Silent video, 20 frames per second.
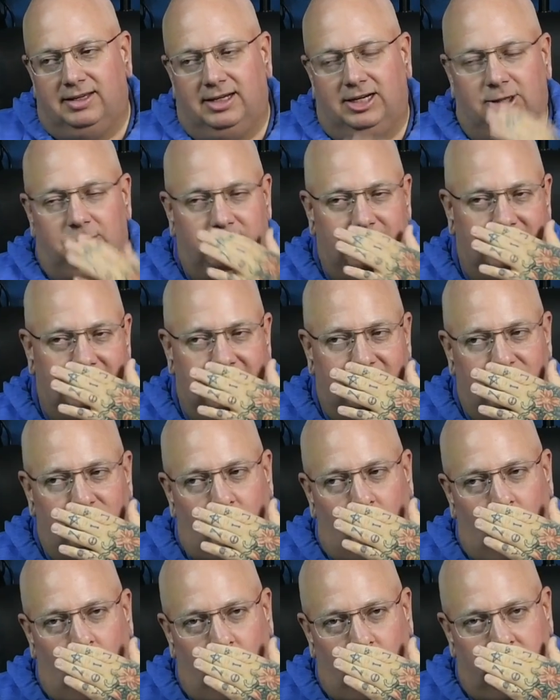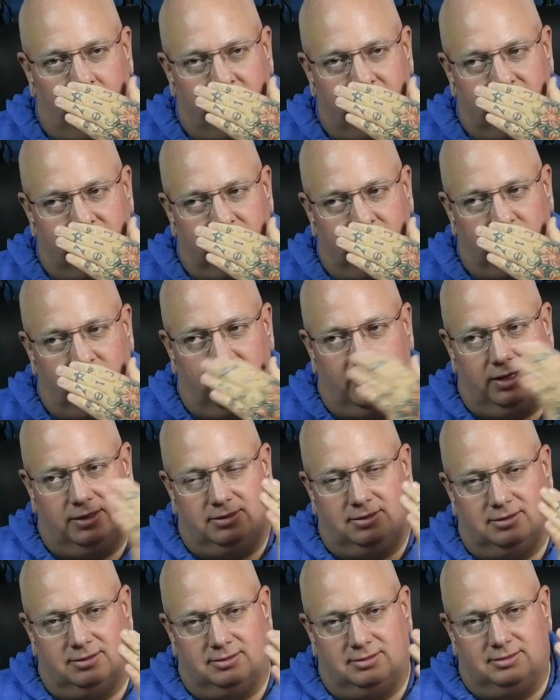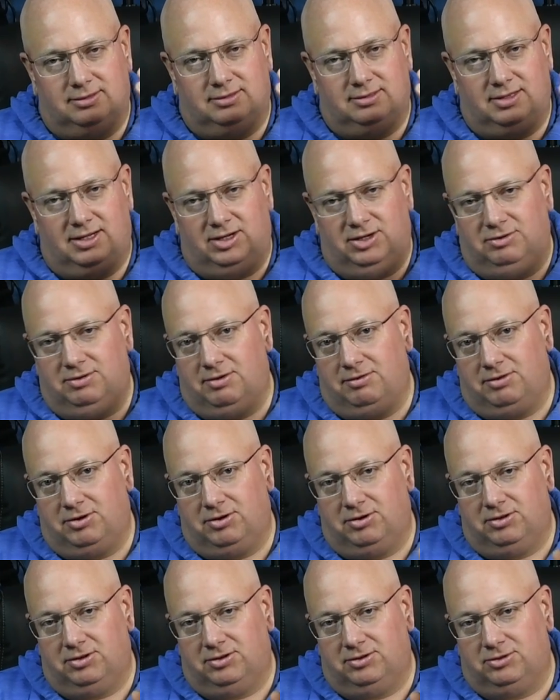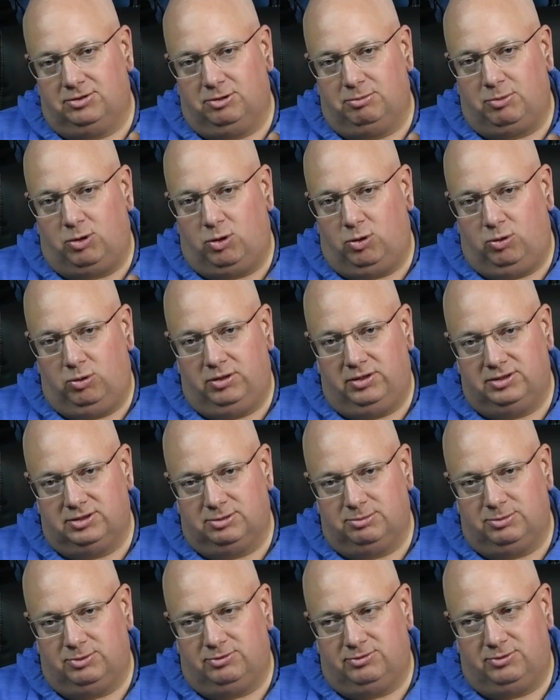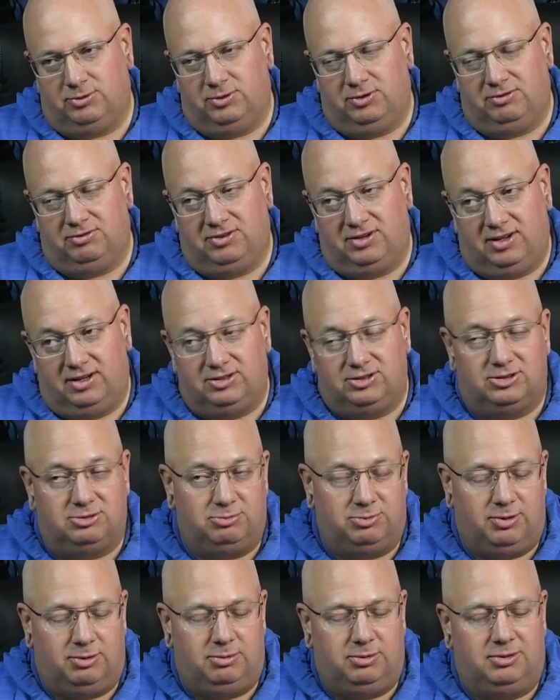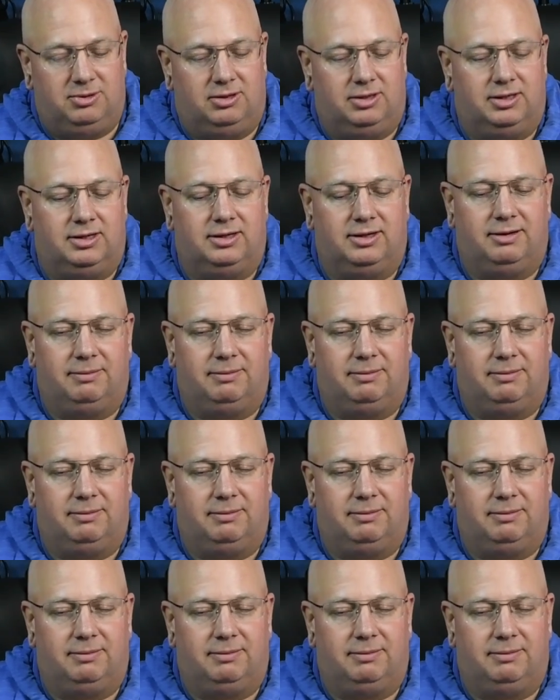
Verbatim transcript: Here we get into holism, right? I don't know if you ever heard of the term holism before. If not, you should probably look